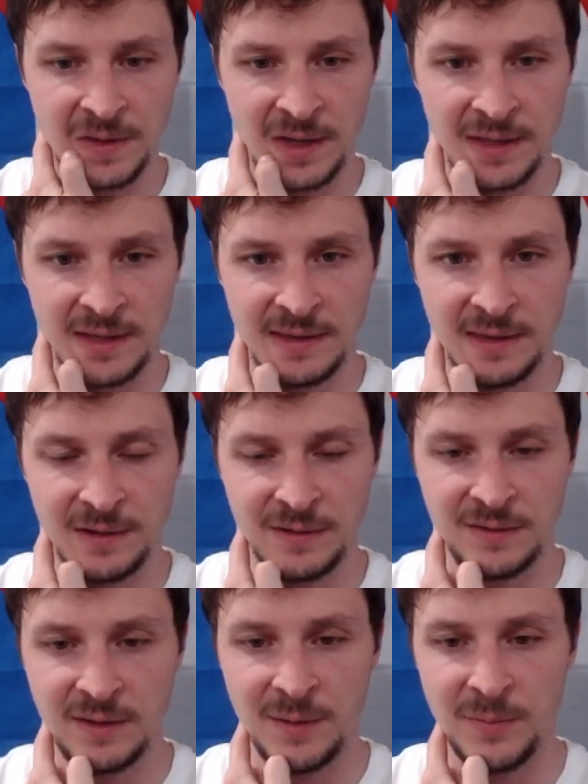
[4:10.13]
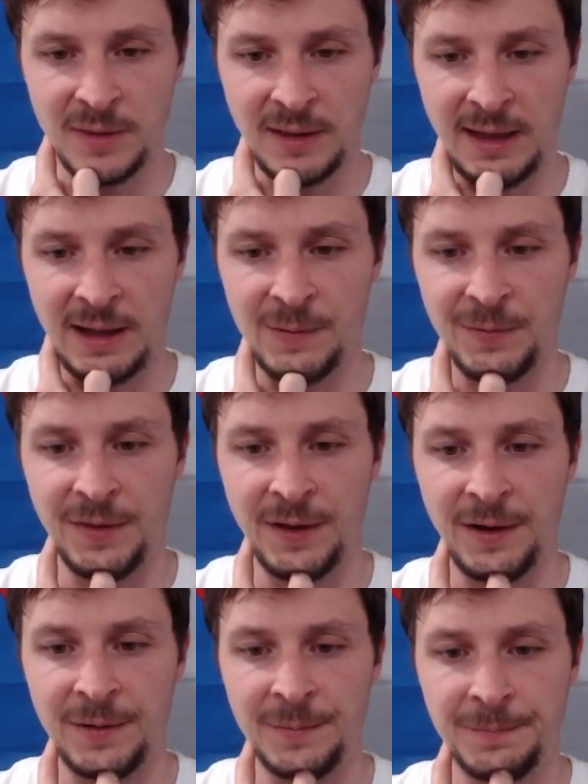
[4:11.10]
unless there's something out
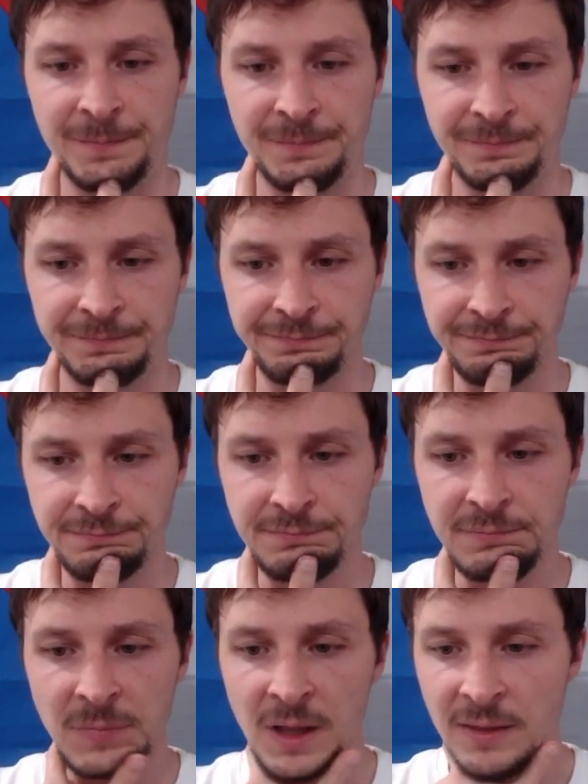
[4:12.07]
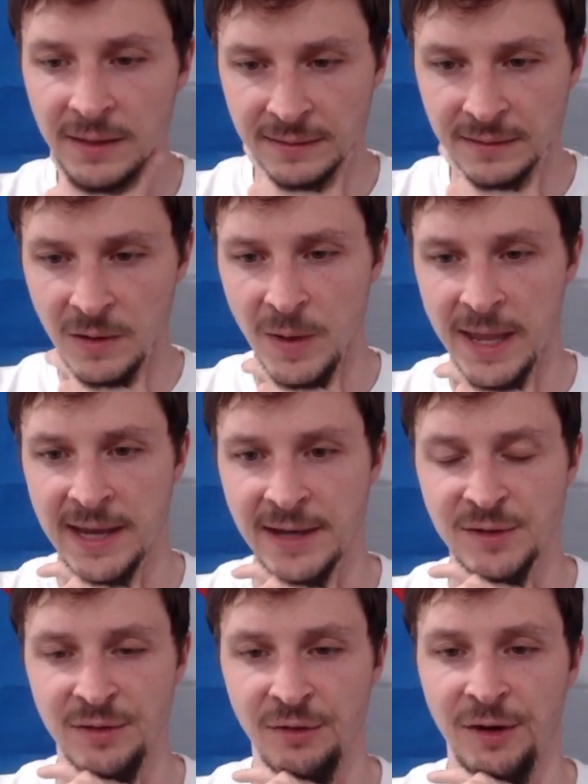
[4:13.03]
there, let's go
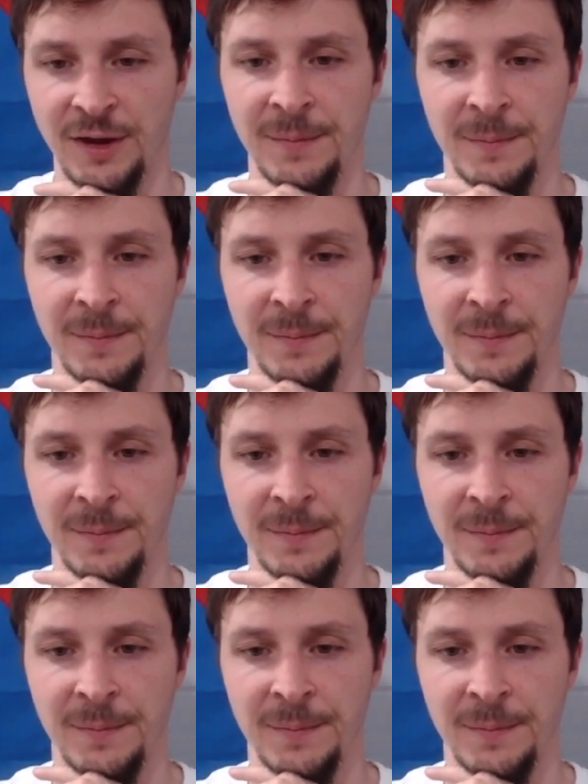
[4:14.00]
h3.